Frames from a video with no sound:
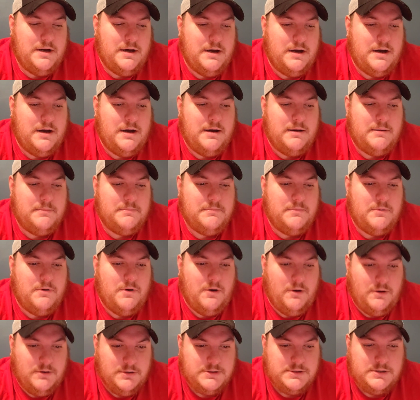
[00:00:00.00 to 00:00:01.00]

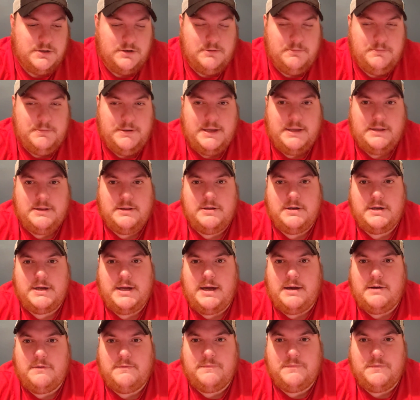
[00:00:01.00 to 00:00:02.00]
Also, be on the
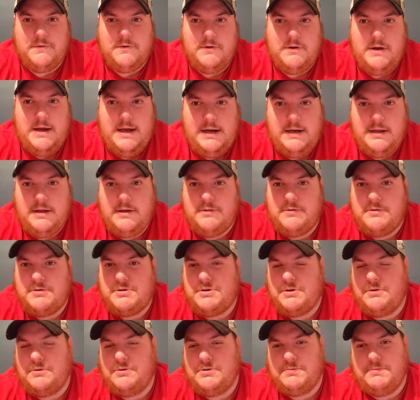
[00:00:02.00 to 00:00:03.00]
lookout for any other
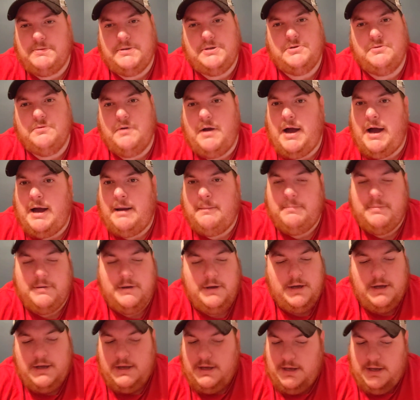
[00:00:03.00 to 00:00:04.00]
shows we drop.
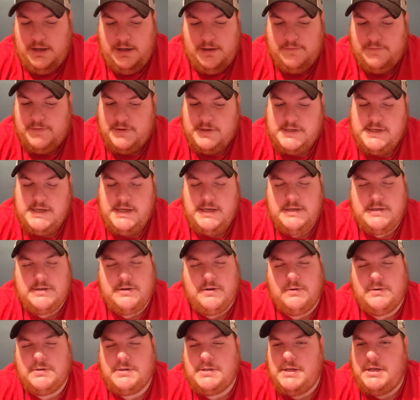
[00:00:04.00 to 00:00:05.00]
If it's East
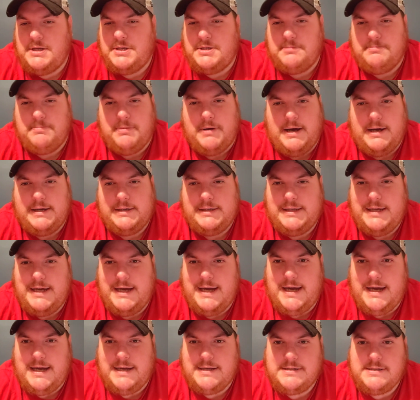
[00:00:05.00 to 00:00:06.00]
Coast Nation
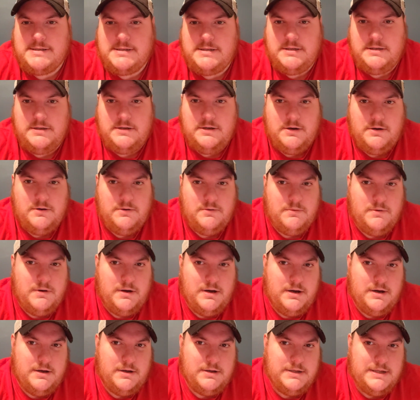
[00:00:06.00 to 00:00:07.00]
podcast, you
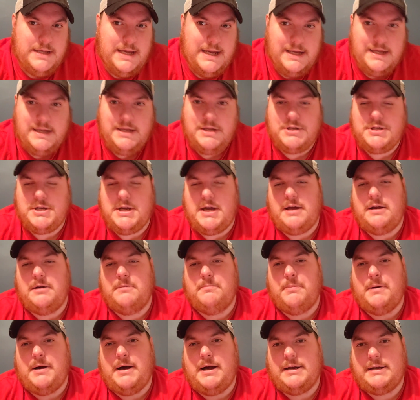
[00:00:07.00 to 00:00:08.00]
know, Yankee Chatter
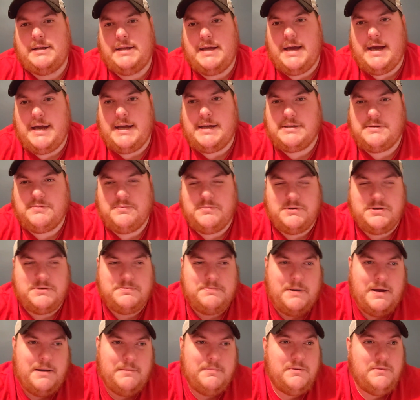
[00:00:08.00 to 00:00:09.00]
podcast, which
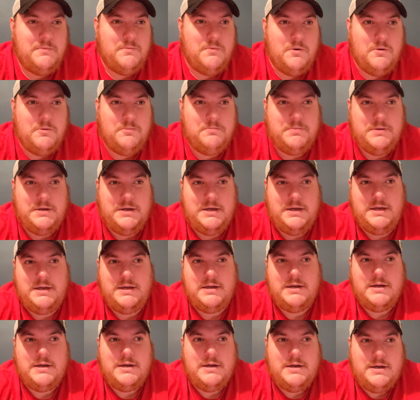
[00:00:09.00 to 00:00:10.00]
probably won't
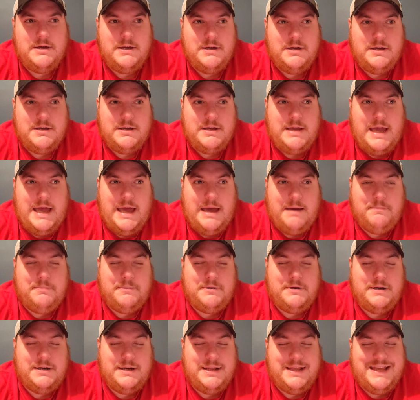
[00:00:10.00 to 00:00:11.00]
be
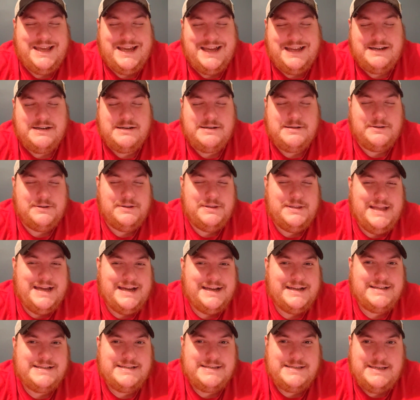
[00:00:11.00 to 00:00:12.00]
happening again till
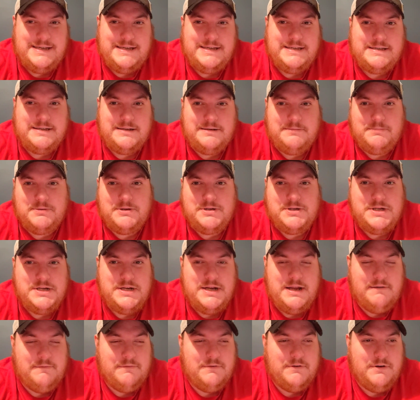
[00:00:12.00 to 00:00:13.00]
next season, but you
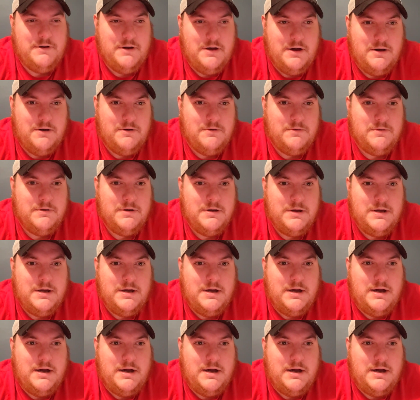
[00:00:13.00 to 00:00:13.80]
never know.